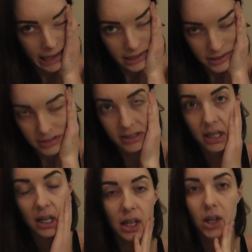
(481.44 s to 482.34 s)
eggs doesn't
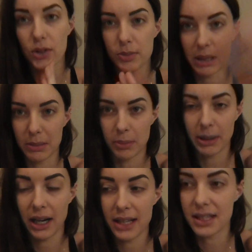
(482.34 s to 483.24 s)
sound like a lot to people,
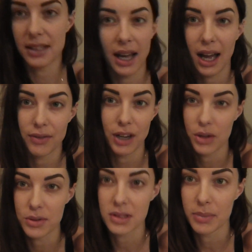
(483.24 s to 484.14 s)
but I didn't have
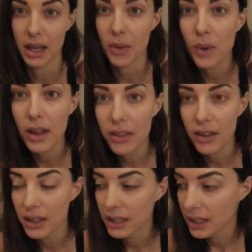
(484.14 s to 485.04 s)
loads to begin with.
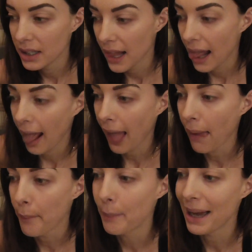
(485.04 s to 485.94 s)

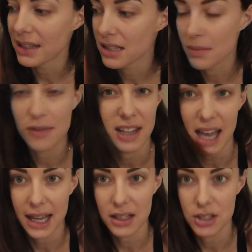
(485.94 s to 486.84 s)
And some of
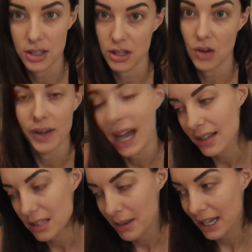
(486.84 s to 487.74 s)
the eggs just don't
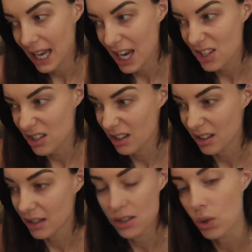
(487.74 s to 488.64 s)
react to the
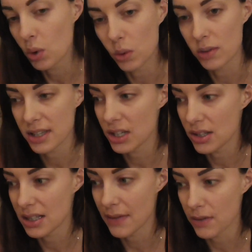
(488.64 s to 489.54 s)
medication at all, so you
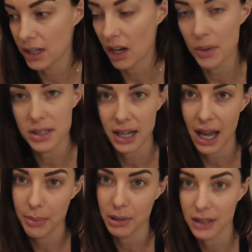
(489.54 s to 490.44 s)
just never really know what's going
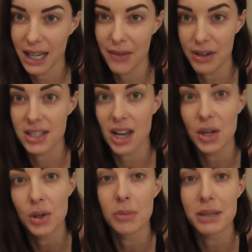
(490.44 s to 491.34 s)
to happen. And every
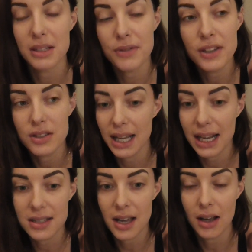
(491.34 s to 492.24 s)
cycle can be different, so
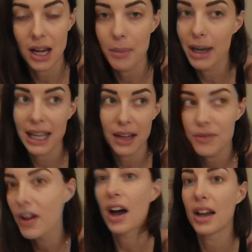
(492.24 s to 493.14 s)
next cycle I might get
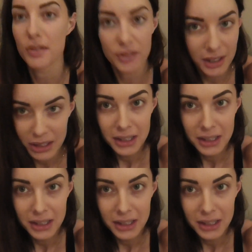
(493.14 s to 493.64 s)
5,